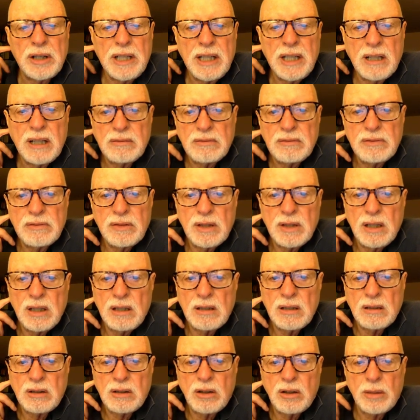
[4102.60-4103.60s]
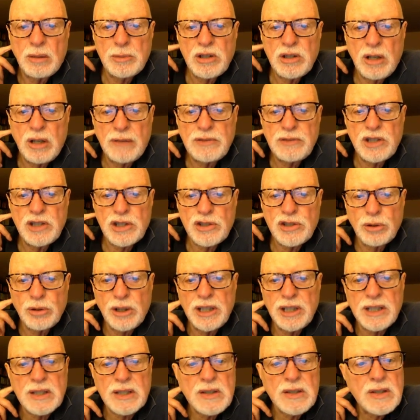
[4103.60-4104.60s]
of uh, Gorbachev
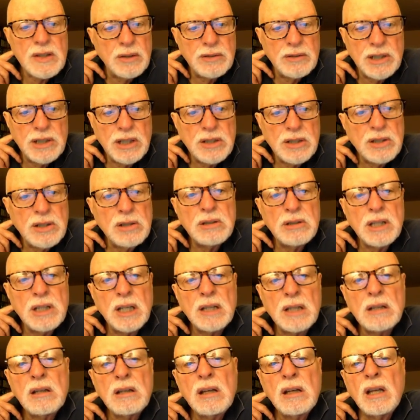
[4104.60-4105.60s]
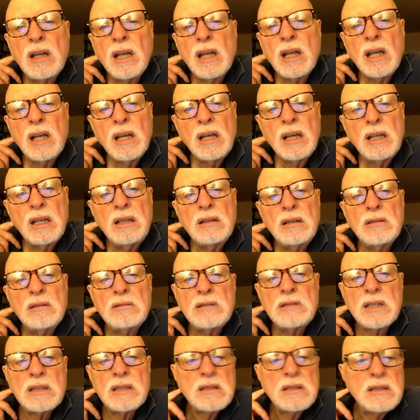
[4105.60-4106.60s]
destroying the Soviet Union. You
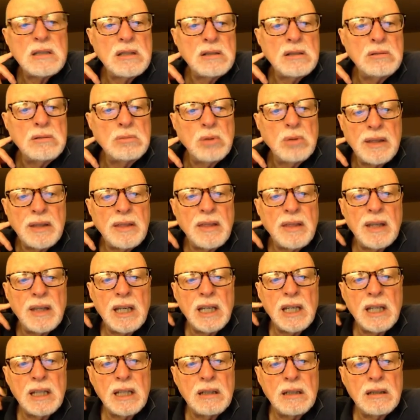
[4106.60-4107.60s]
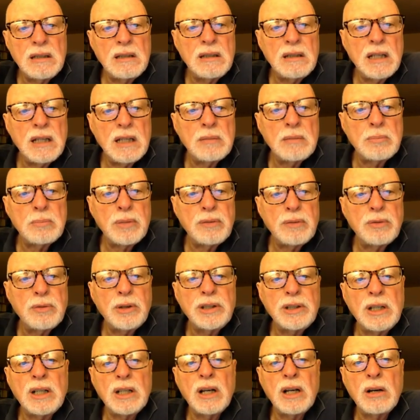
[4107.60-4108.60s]
just do one thing, and uh, before
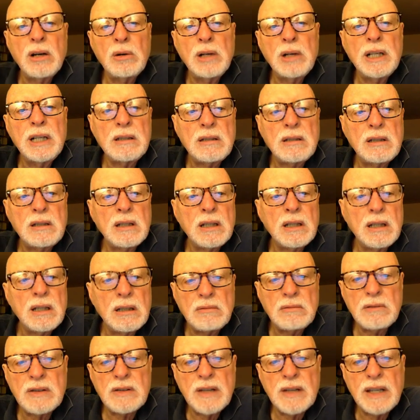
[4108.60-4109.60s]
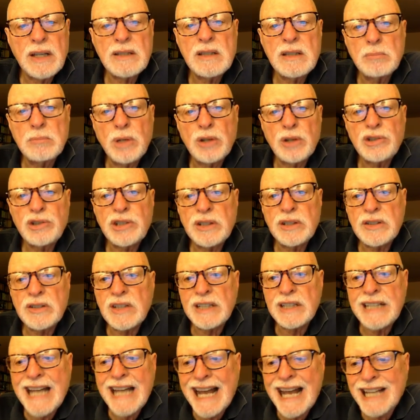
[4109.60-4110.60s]
you know it, uh, sets in motion is a
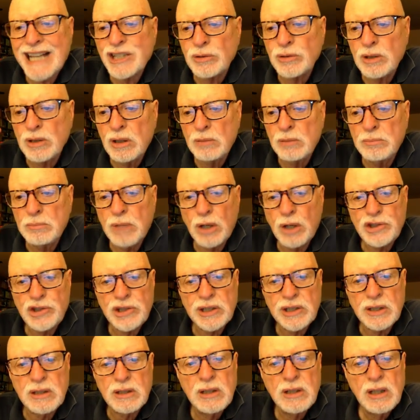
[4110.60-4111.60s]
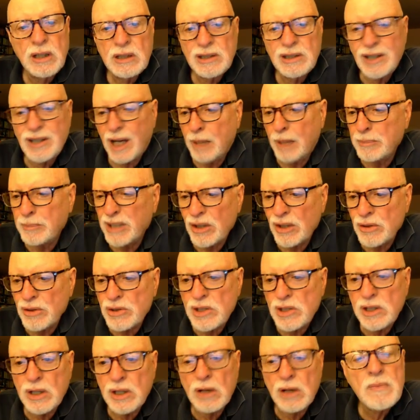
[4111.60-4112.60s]
natural motion, dominoes,
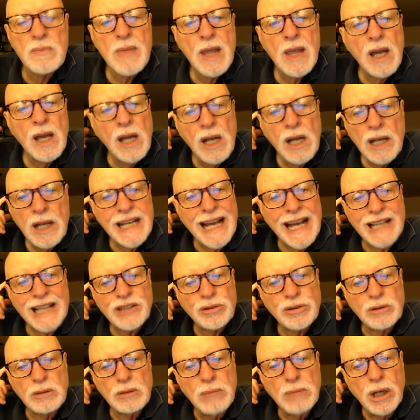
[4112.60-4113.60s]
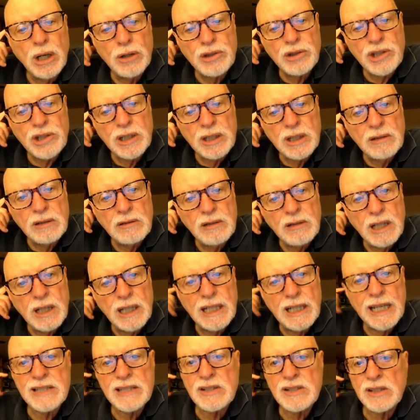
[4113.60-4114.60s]
you know, natural motion, and it
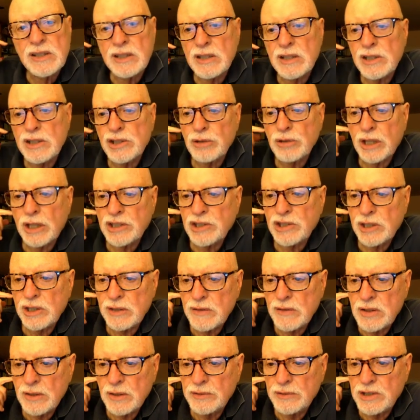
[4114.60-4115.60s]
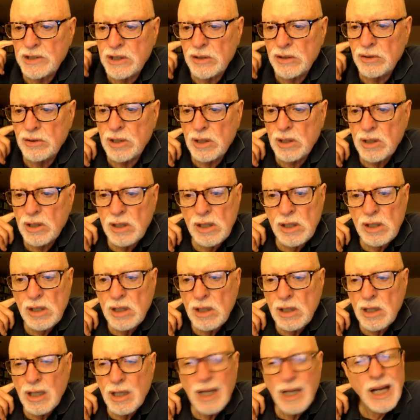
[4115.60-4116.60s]
ends in the destruction of the Soviet Union.
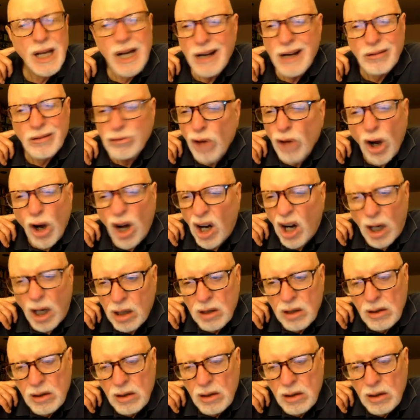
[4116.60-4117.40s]
Wrong.